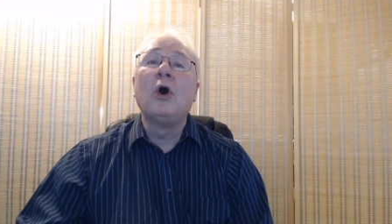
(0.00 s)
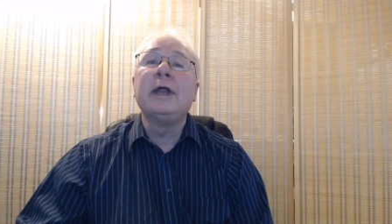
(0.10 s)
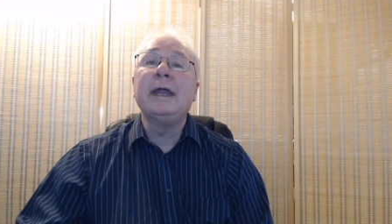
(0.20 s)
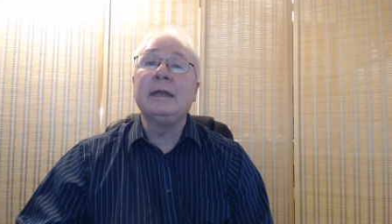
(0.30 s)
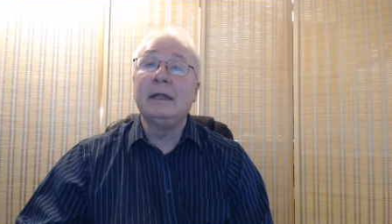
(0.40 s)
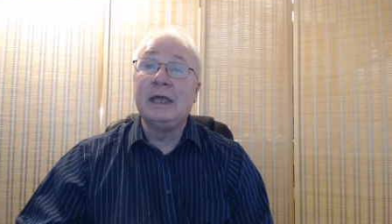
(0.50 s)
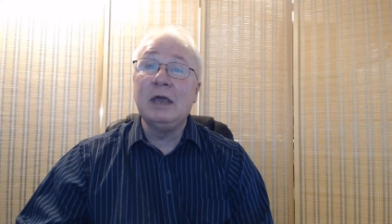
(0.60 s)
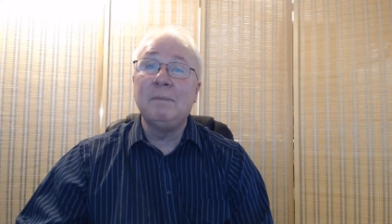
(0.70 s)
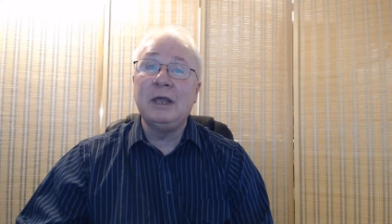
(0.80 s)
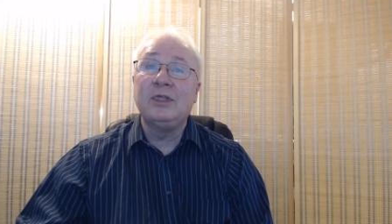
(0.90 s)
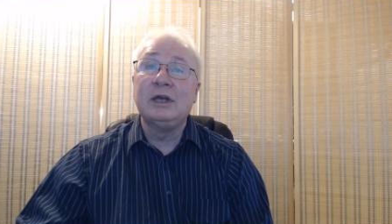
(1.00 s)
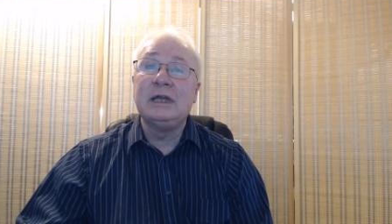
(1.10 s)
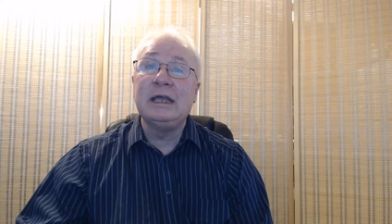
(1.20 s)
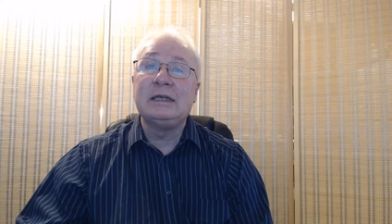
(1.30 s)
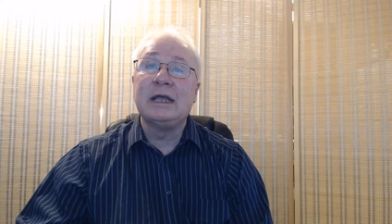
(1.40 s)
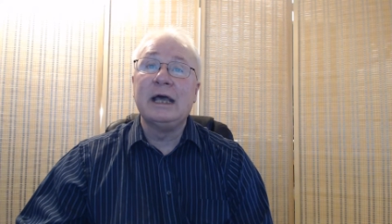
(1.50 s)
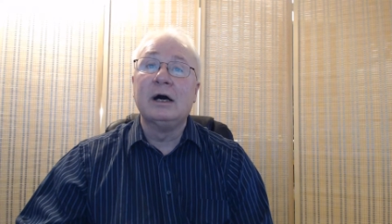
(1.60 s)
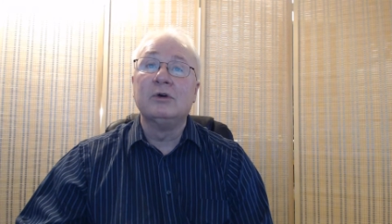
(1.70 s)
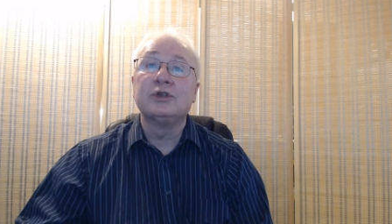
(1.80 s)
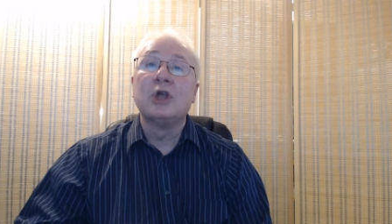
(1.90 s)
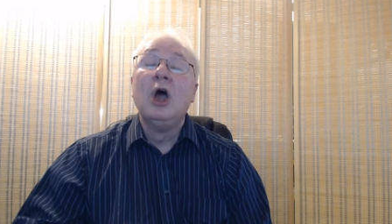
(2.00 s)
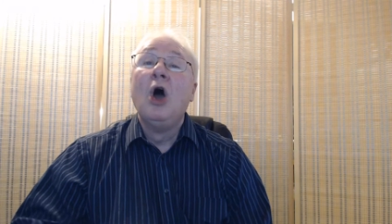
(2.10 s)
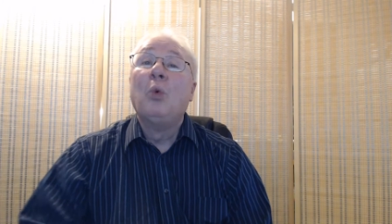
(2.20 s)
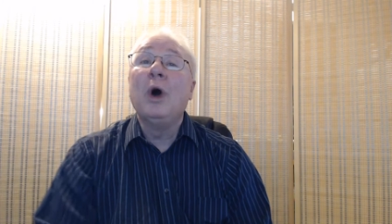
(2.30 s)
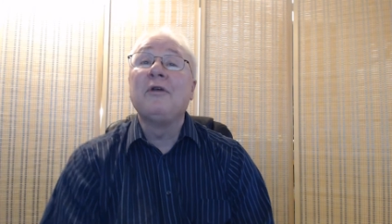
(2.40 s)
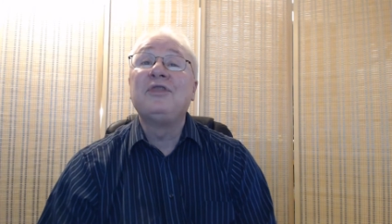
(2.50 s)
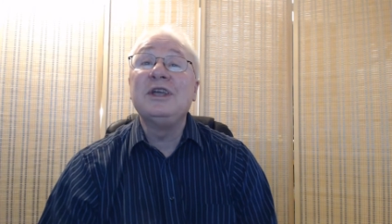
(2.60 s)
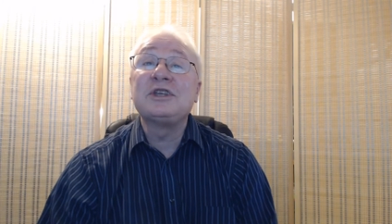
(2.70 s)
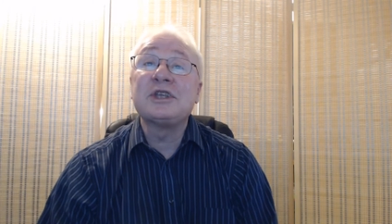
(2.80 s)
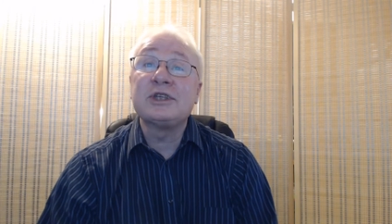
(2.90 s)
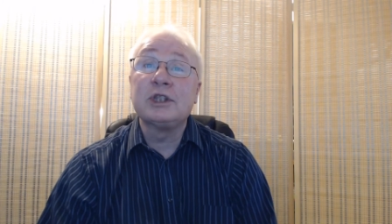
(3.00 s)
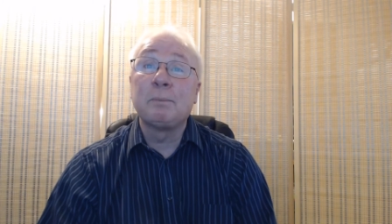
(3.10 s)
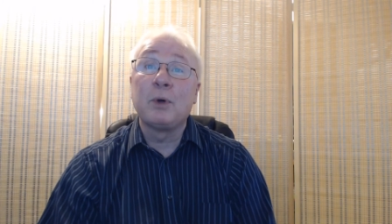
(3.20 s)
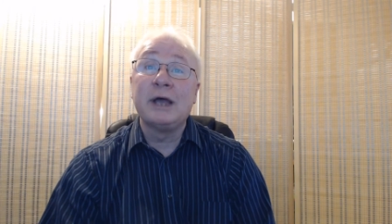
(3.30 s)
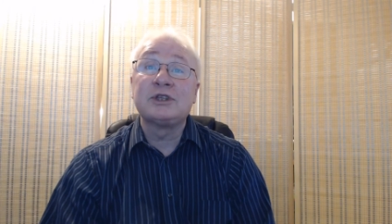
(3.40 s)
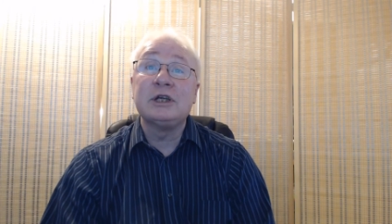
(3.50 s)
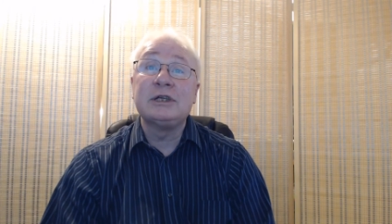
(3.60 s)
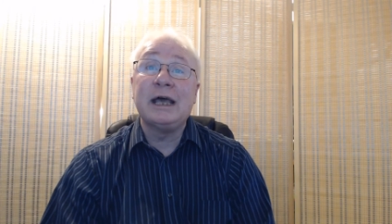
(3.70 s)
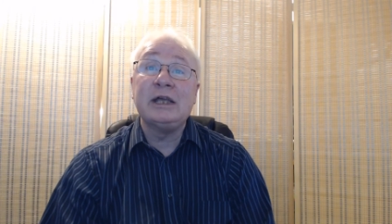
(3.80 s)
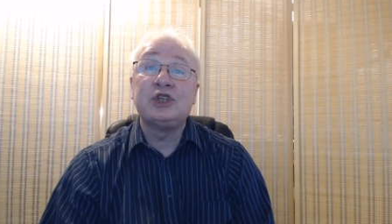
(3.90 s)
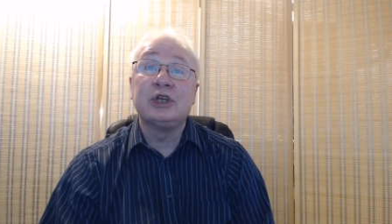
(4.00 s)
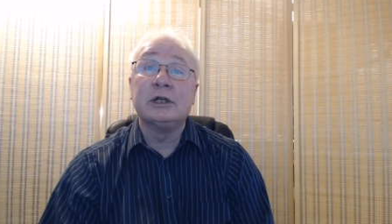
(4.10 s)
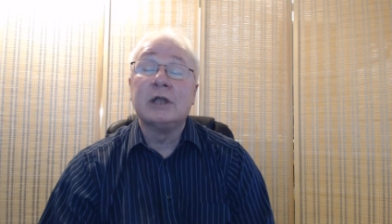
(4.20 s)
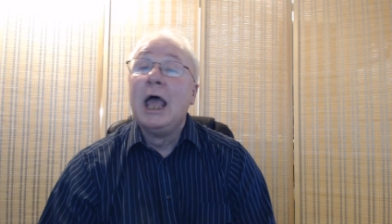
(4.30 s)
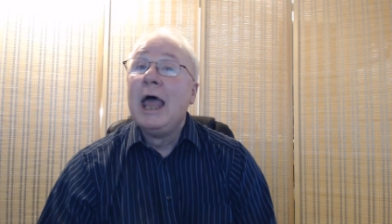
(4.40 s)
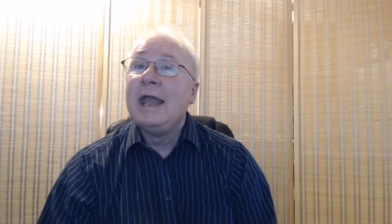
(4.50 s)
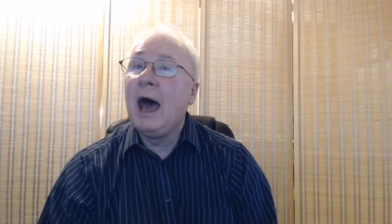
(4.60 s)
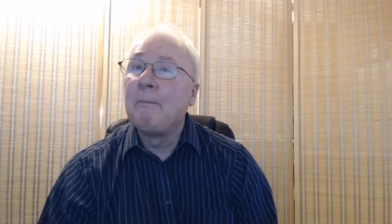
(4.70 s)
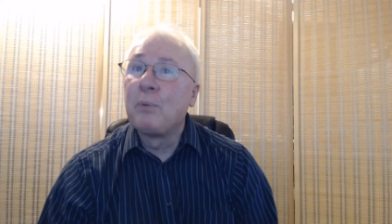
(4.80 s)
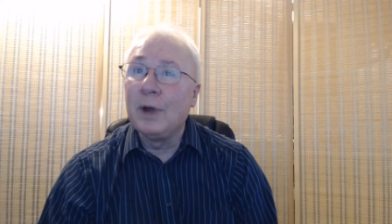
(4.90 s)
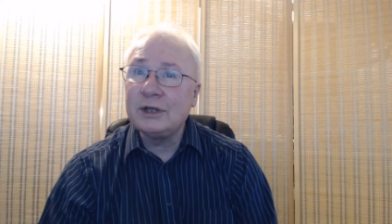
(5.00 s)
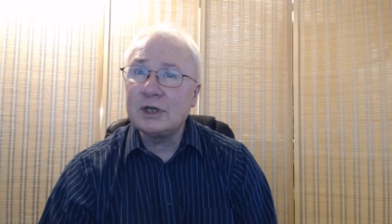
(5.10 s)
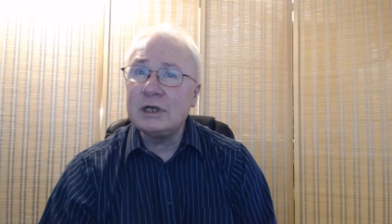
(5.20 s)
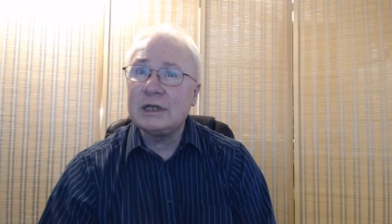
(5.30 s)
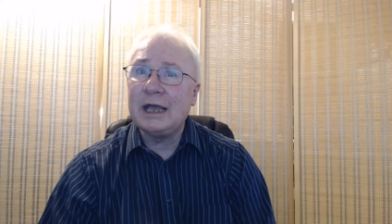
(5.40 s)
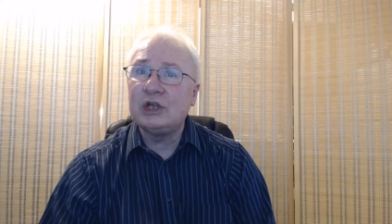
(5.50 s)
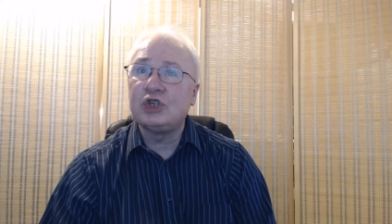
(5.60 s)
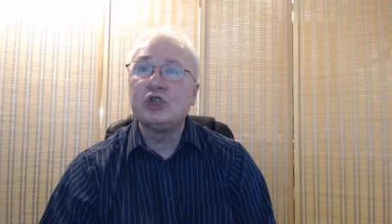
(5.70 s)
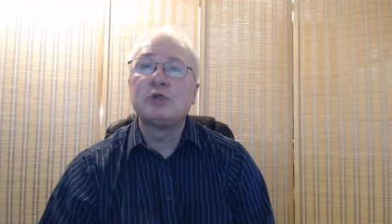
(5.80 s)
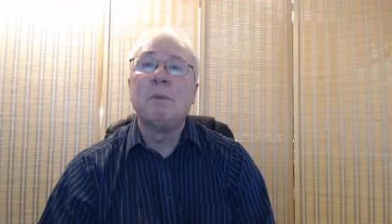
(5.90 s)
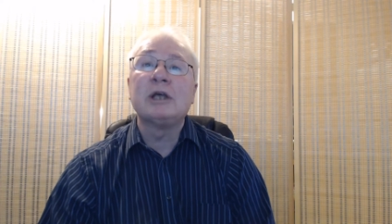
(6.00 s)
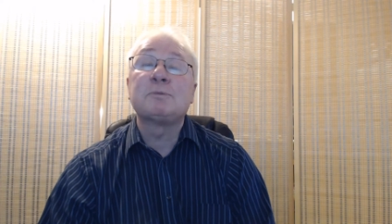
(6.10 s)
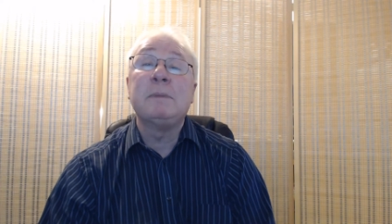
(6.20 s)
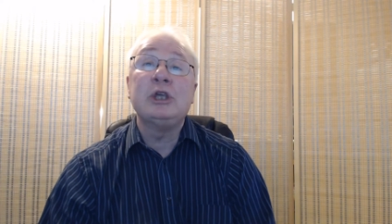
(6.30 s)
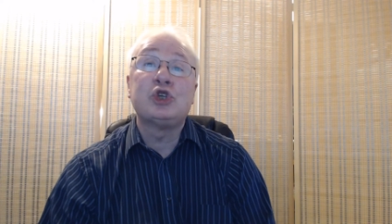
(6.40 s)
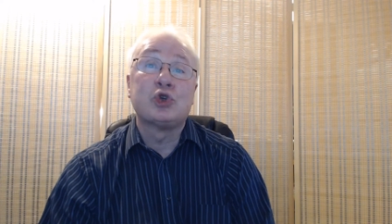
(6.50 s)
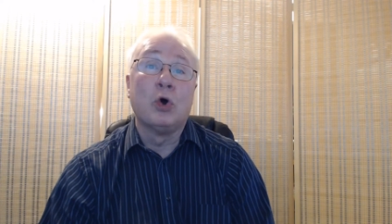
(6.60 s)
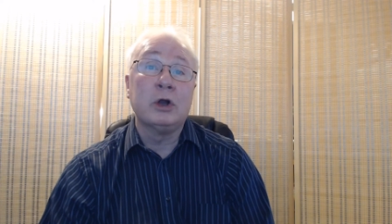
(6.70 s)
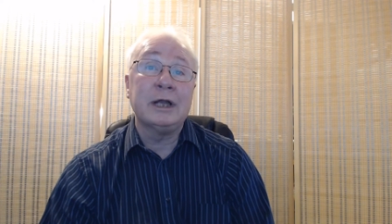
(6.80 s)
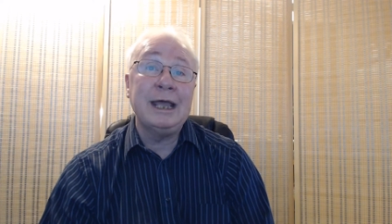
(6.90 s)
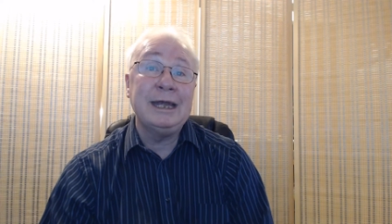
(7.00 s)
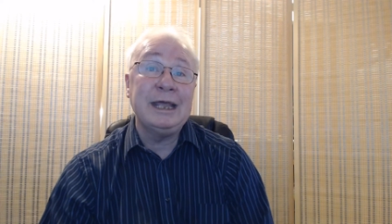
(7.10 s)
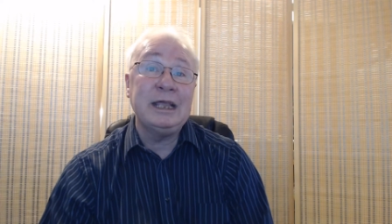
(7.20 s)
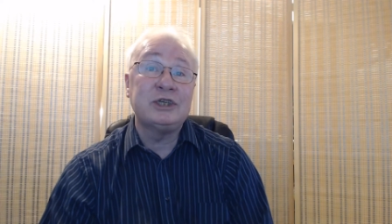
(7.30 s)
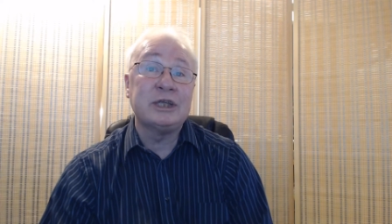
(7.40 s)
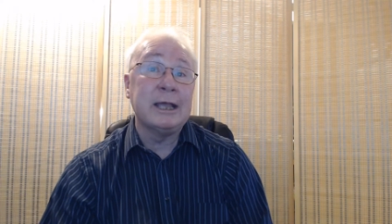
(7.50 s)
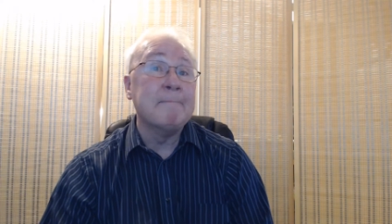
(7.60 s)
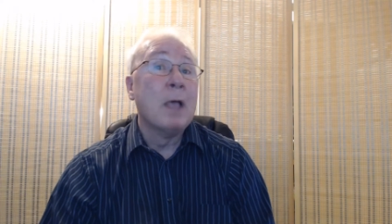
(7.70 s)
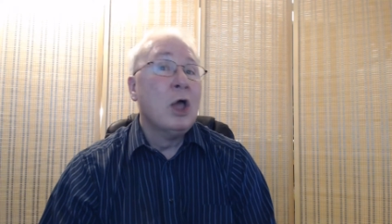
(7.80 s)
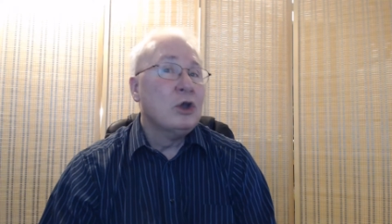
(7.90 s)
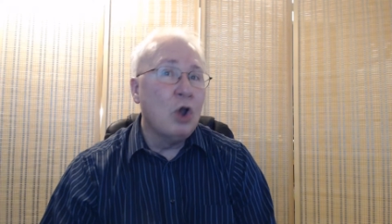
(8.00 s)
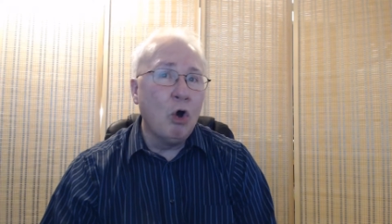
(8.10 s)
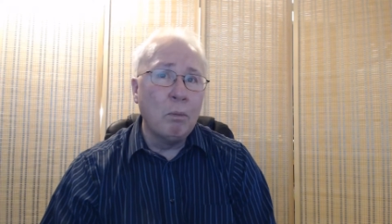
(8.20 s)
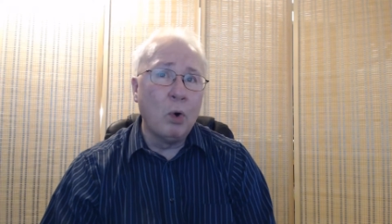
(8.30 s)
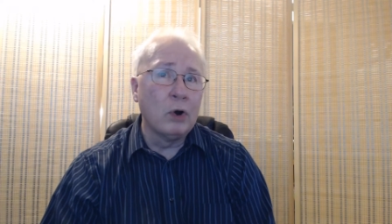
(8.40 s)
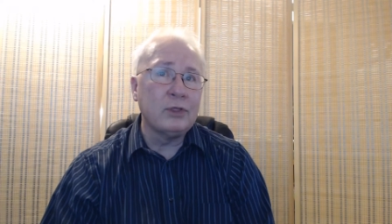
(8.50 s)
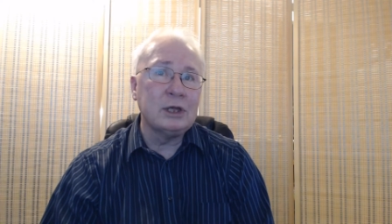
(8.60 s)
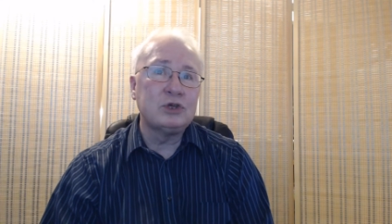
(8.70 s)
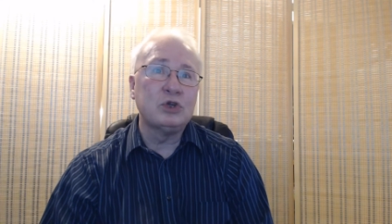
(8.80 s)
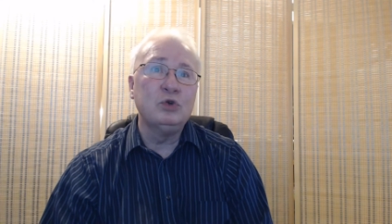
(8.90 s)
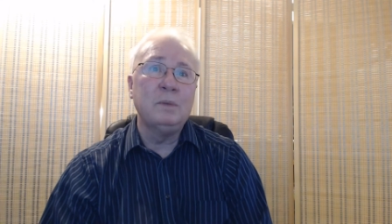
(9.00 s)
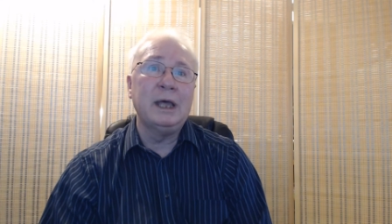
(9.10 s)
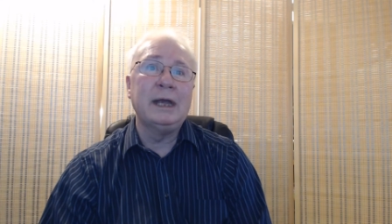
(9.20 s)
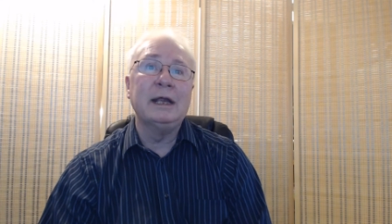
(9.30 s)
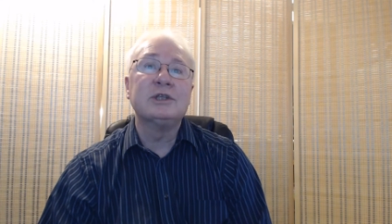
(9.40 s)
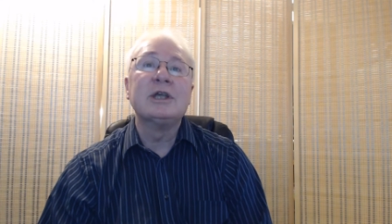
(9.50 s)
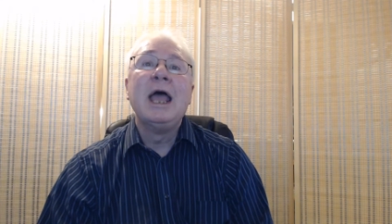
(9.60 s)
it, give me the details. Well, this is the presentations. Now, presentations must be short and easy, no more than 2 minutes.